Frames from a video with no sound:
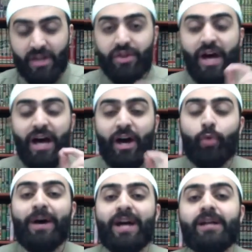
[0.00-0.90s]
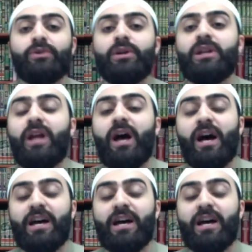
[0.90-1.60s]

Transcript: that Ubaydullah